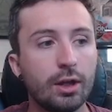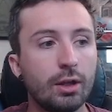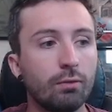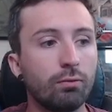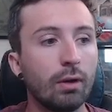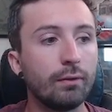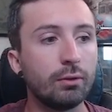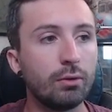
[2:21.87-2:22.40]

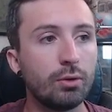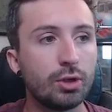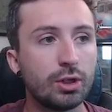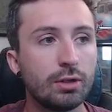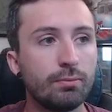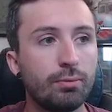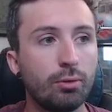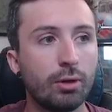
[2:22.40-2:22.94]

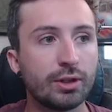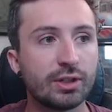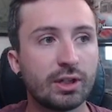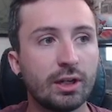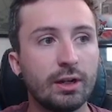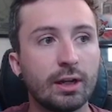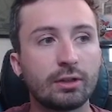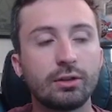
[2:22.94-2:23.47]
Revolution plus
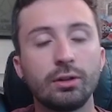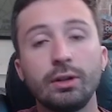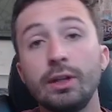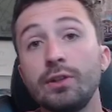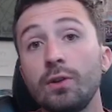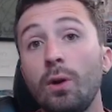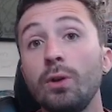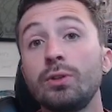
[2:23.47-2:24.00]
Connector
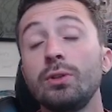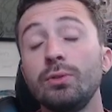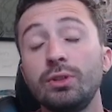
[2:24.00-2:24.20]
is also